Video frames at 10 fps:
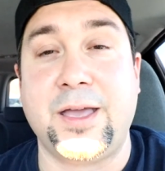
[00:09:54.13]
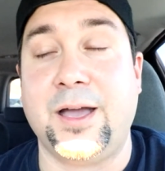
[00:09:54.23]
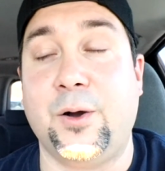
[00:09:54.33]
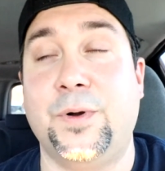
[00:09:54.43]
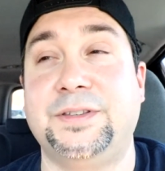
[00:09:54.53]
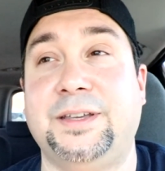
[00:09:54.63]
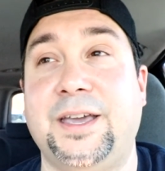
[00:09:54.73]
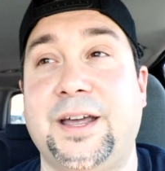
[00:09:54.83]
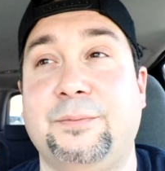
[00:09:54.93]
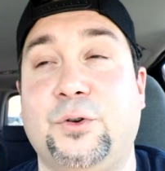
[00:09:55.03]
Uh, once
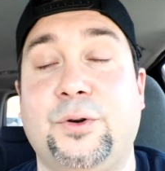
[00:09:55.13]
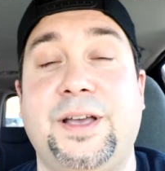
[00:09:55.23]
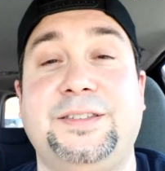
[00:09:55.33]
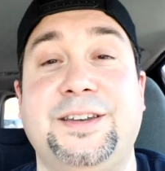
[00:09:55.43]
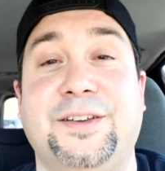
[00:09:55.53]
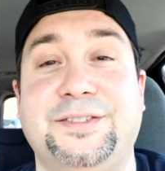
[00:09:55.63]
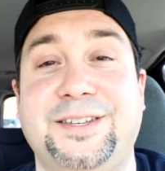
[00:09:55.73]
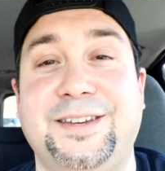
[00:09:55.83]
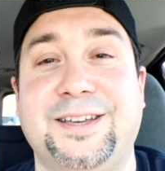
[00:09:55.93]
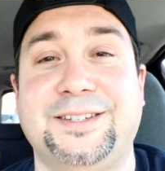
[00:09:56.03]
again, I'm Chris, and I'll see
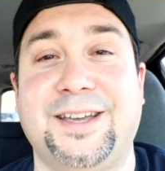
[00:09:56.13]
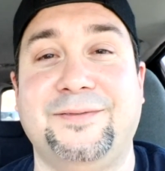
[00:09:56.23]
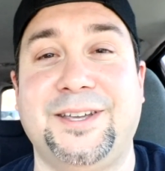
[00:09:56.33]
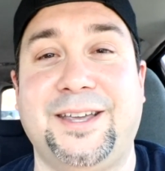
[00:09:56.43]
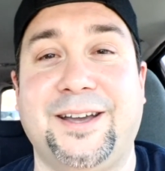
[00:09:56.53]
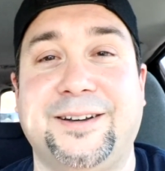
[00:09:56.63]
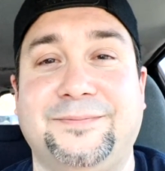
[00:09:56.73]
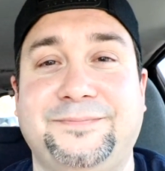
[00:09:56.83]
you next time. Take care.